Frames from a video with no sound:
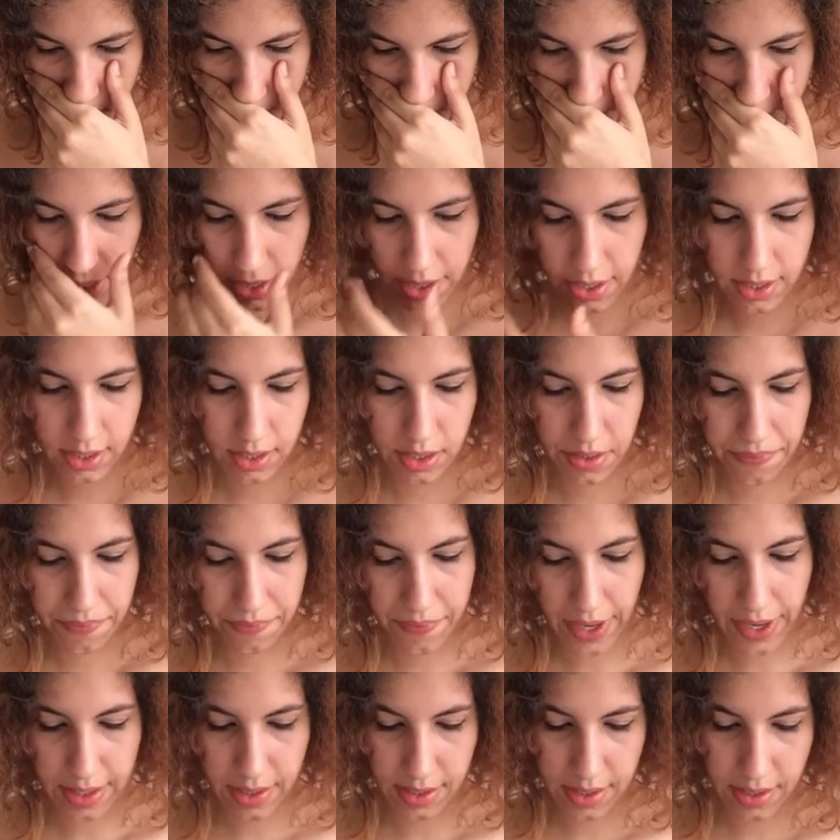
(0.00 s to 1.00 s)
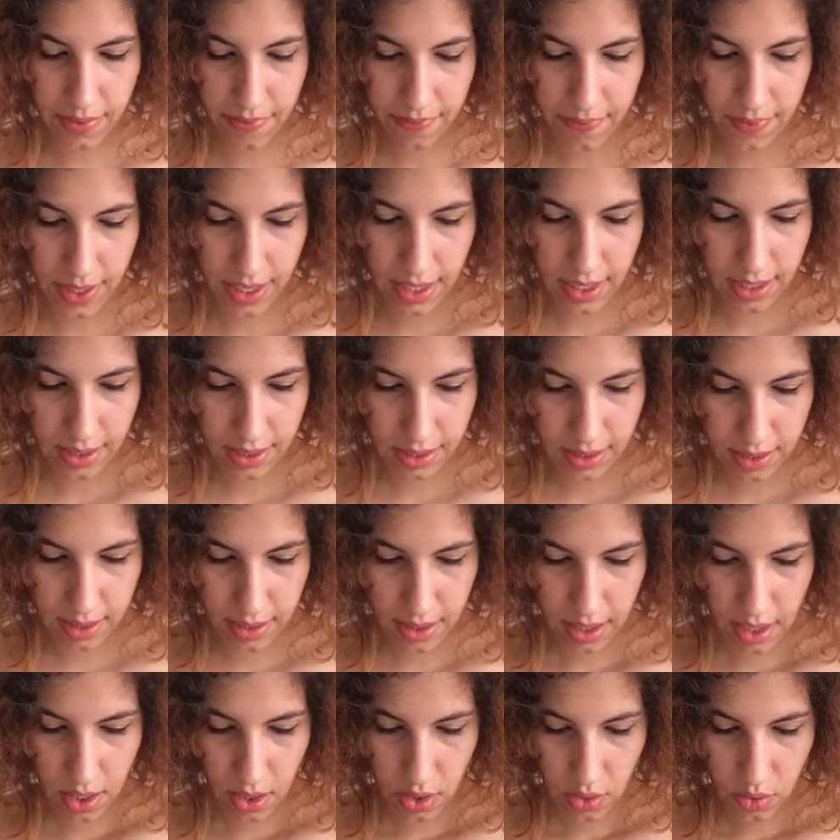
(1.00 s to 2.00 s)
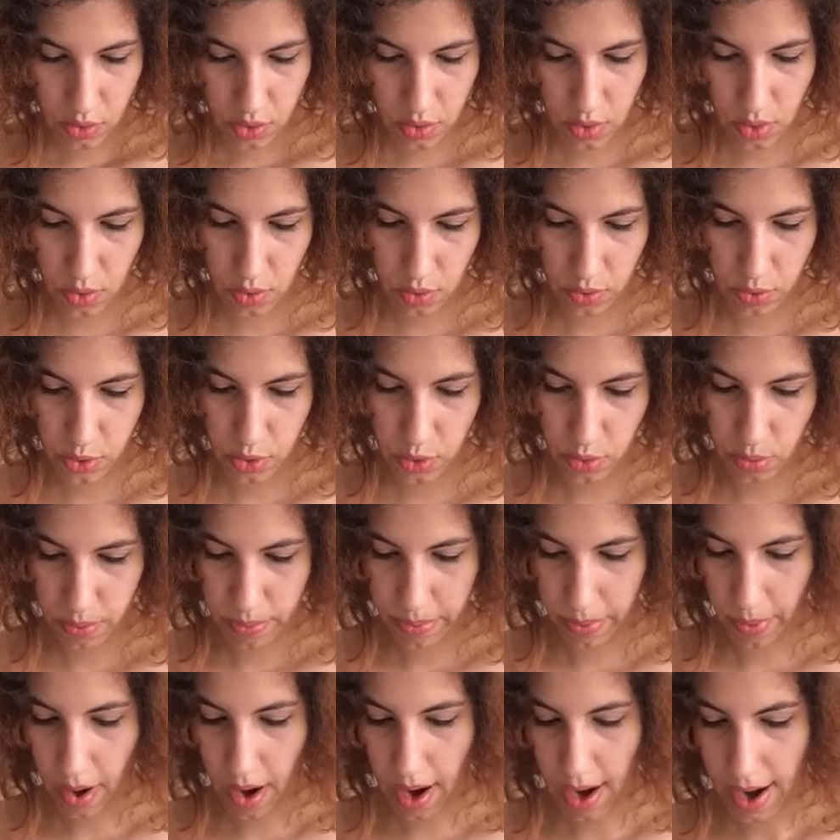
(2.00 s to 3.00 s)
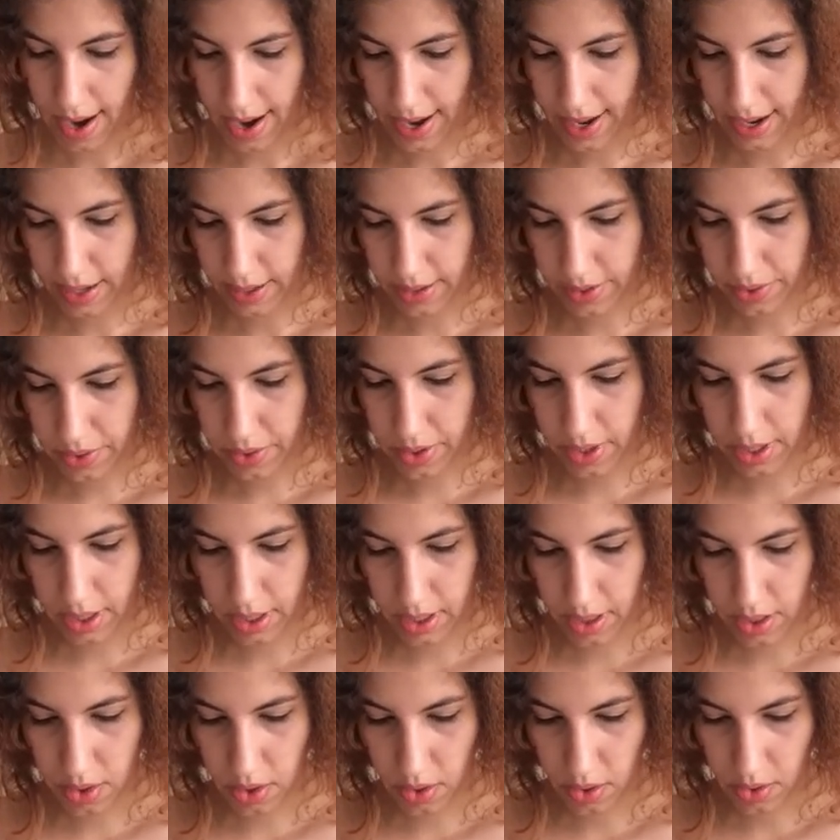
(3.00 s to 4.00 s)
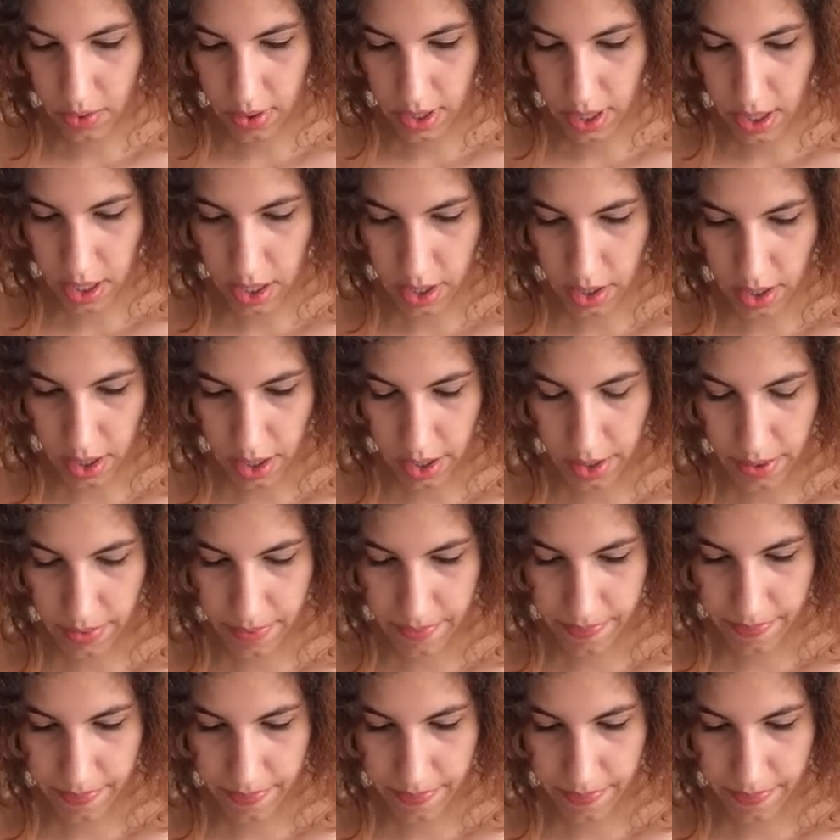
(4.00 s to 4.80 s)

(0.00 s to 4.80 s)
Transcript: there is defensiveness due to pride or ego here.